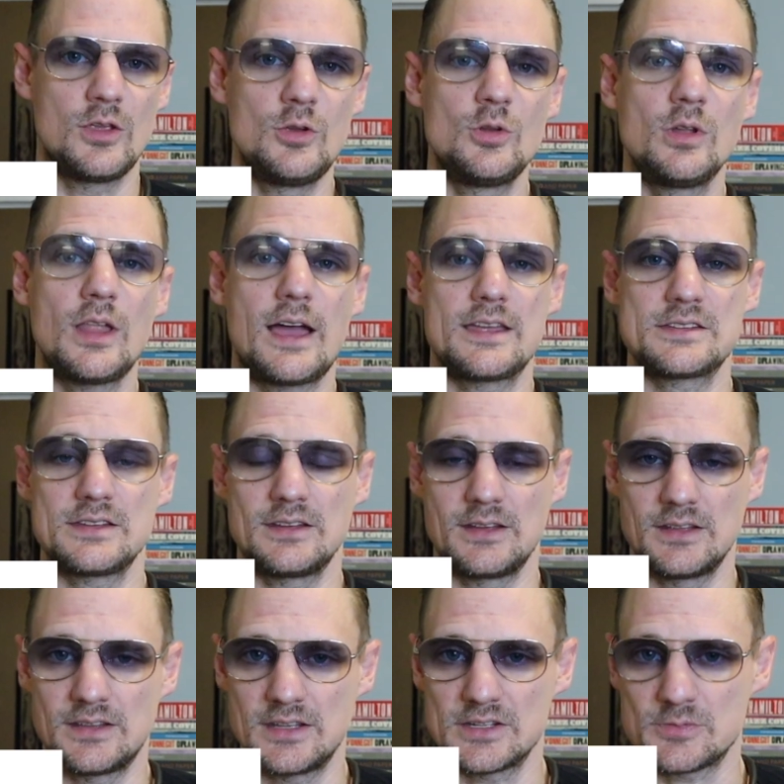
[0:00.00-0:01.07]

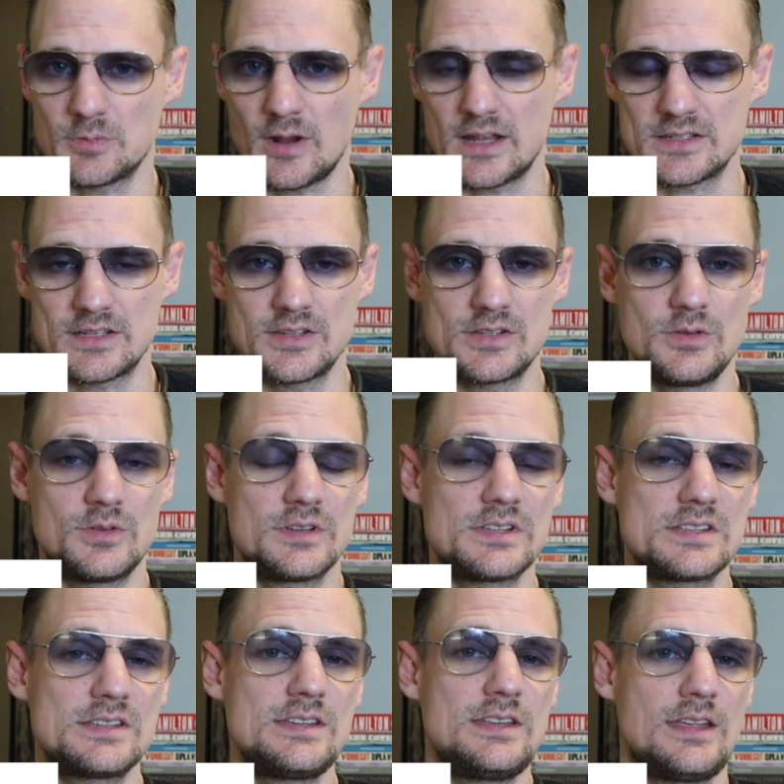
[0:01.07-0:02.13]
Utilizing this process, you can
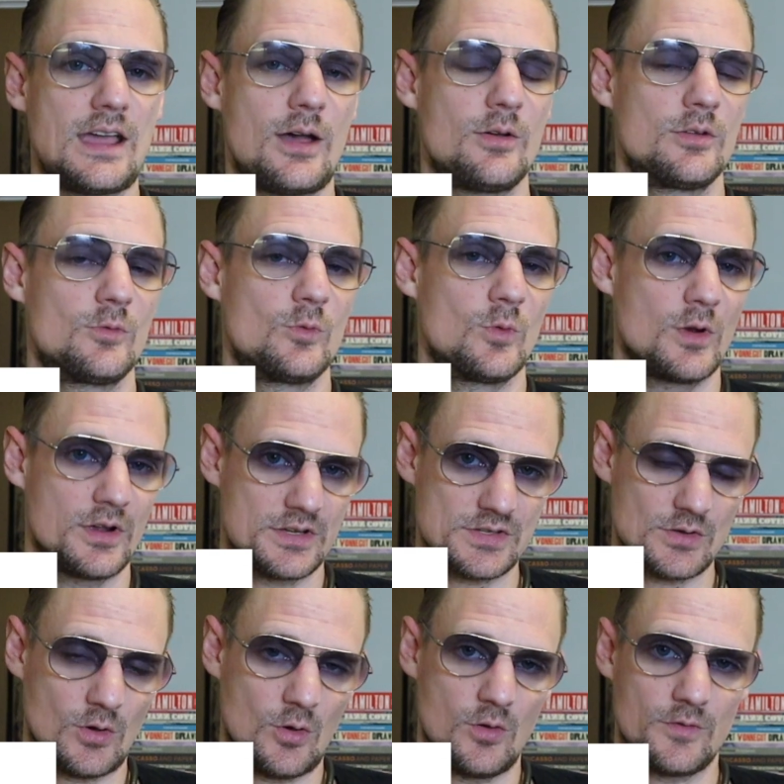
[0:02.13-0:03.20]
see how it
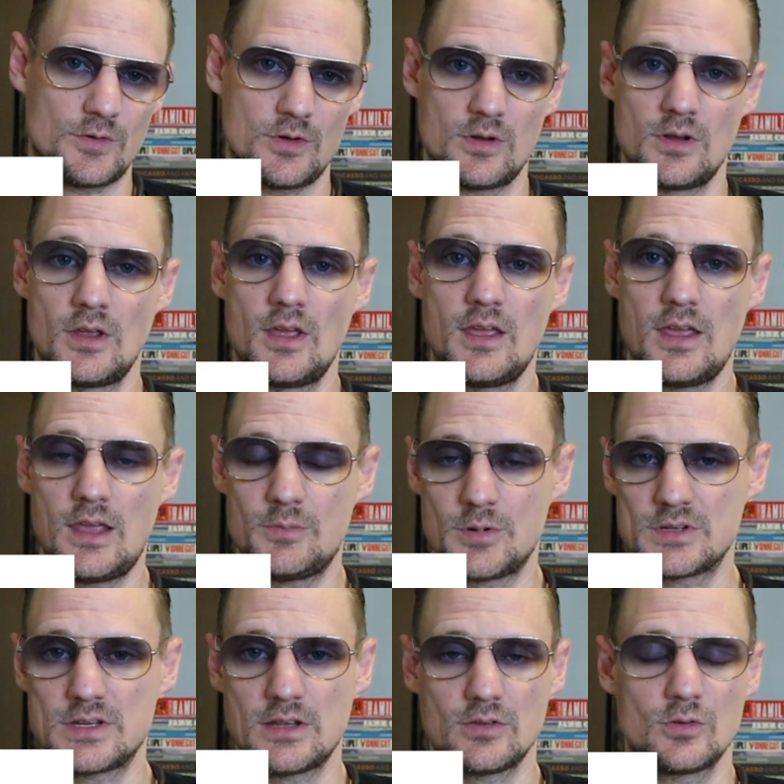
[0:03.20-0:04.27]
works over a
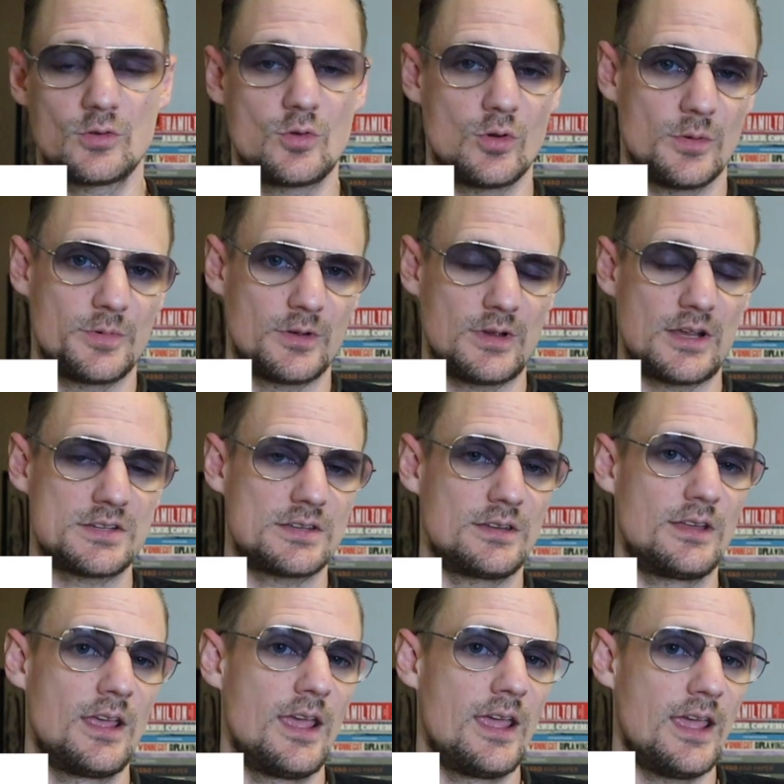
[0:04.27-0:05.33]
particular chord
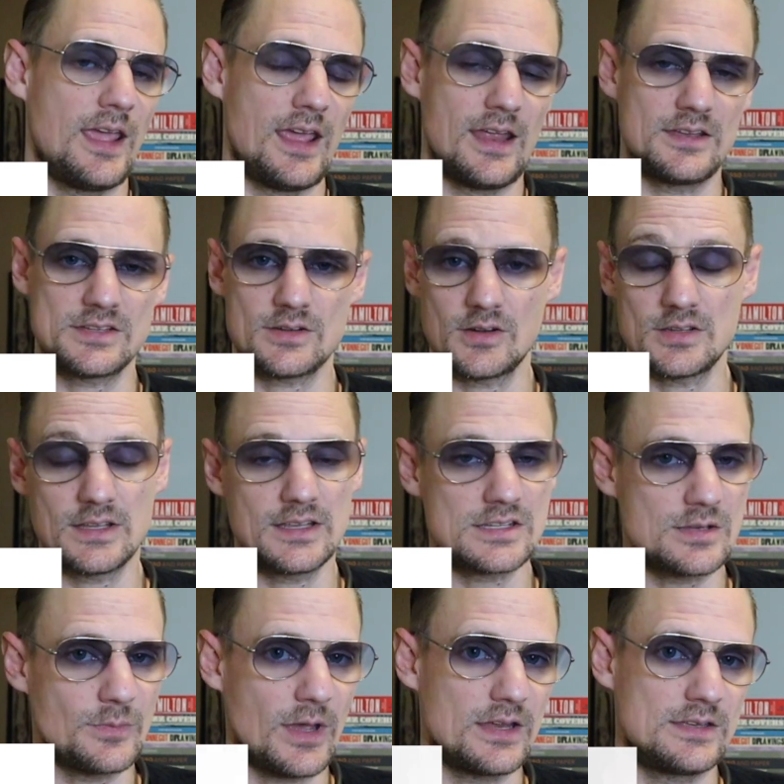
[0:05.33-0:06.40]
progression and start to get
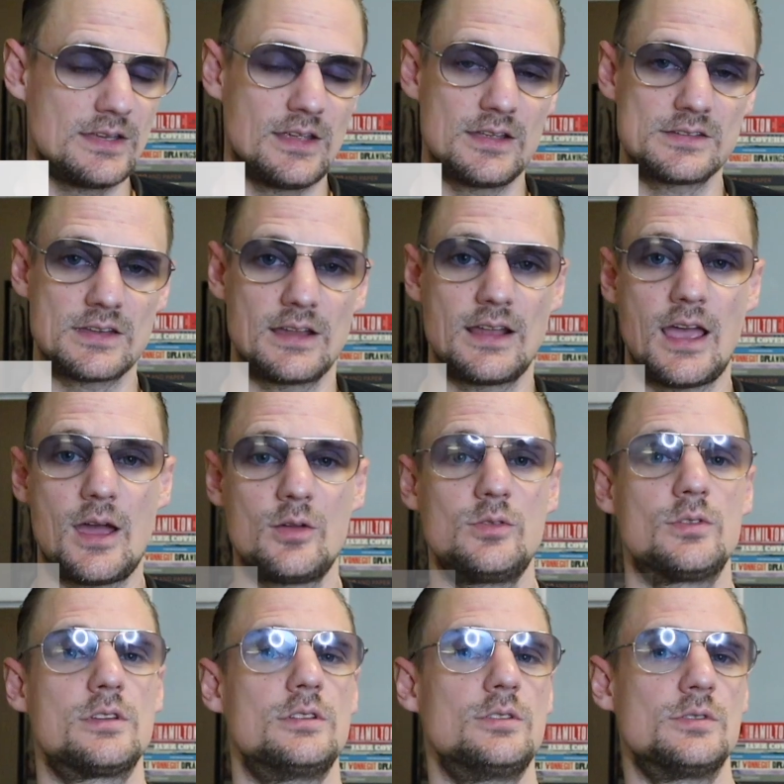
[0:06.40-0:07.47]
some ideas on how
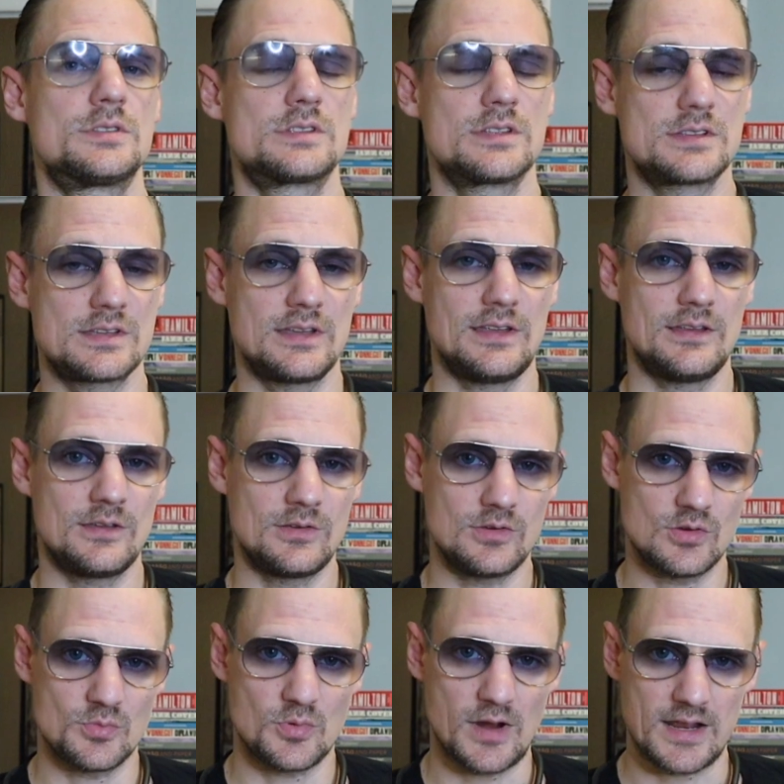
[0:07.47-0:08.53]
you can use this in
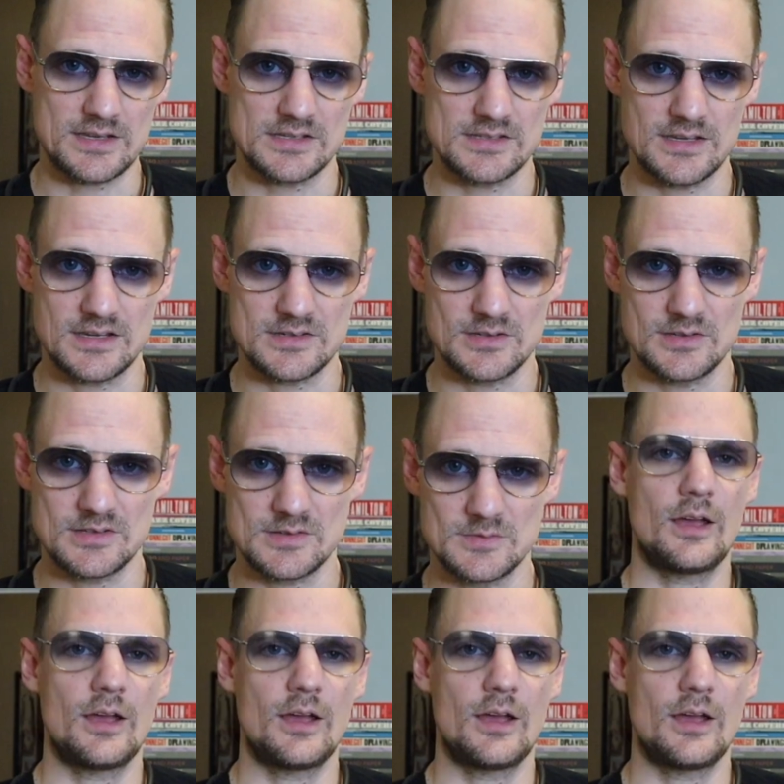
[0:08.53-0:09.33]
your practice sessions.